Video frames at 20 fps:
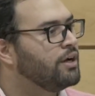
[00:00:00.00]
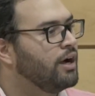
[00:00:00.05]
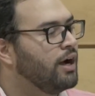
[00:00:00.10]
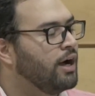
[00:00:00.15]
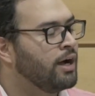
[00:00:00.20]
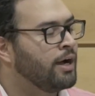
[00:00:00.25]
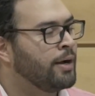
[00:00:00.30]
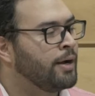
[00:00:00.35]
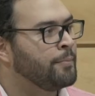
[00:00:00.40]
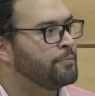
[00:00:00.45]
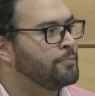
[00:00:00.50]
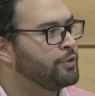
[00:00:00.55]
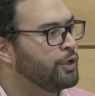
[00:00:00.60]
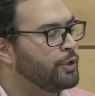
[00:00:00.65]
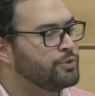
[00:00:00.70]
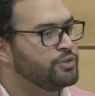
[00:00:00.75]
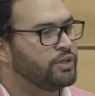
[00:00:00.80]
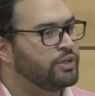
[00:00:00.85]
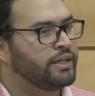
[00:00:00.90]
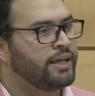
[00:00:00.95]

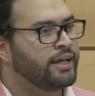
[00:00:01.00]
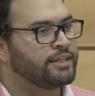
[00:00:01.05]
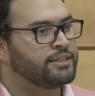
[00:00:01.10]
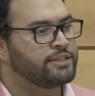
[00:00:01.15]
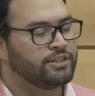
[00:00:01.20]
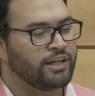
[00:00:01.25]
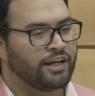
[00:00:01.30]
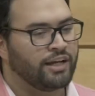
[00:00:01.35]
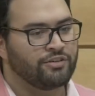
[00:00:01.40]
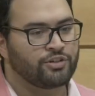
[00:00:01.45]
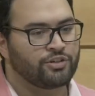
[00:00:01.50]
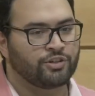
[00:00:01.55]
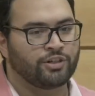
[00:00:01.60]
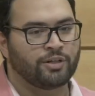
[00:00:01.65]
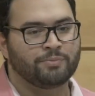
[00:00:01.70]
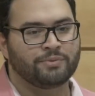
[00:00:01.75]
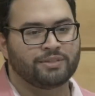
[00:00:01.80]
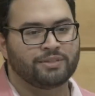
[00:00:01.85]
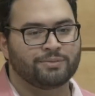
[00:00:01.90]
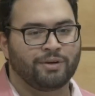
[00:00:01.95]
Node.js,
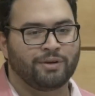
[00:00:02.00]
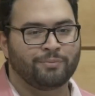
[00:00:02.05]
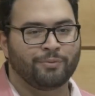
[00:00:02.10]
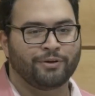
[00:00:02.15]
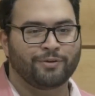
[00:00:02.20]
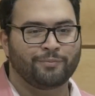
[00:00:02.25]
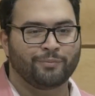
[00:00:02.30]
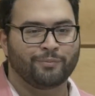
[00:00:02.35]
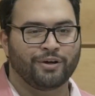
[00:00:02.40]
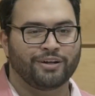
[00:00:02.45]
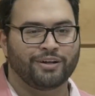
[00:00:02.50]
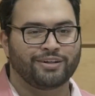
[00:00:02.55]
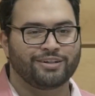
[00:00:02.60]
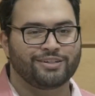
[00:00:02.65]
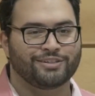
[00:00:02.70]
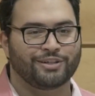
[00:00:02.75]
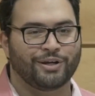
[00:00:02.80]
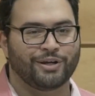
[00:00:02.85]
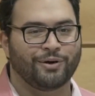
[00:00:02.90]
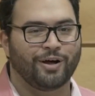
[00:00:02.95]
JavaScript is my bread and butter,
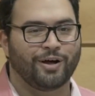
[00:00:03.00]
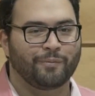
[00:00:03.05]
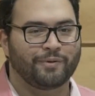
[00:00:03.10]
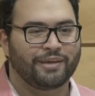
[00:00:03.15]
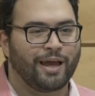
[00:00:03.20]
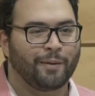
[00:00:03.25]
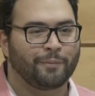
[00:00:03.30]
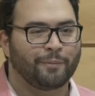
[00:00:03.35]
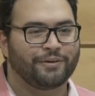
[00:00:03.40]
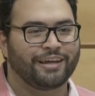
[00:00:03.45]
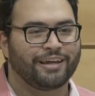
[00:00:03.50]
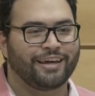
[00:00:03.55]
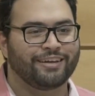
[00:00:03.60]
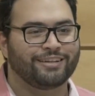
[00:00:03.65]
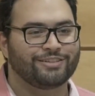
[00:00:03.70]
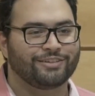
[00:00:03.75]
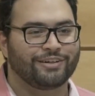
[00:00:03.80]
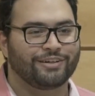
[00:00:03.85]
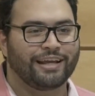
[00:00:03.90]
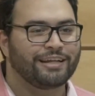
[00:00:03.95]
so I'll be happy to
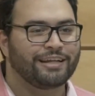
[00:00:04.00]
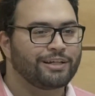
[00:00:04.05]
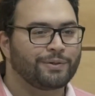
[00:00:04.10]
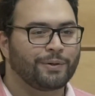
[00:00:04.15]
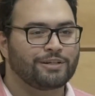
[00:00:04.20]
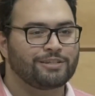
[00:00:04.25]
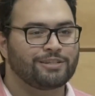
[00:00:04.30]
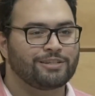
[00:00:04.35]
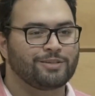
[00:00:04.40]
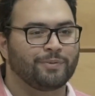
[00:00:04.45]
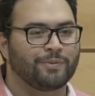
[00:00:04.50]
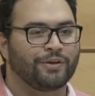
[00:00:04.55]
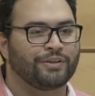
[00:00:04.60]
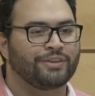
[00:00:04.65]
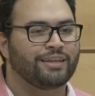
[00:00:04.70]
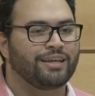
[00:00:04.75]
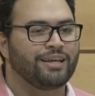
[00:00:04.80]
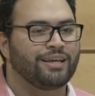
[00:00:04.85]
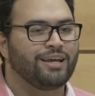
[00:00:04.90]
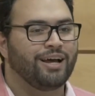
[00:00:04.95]
answer any questions about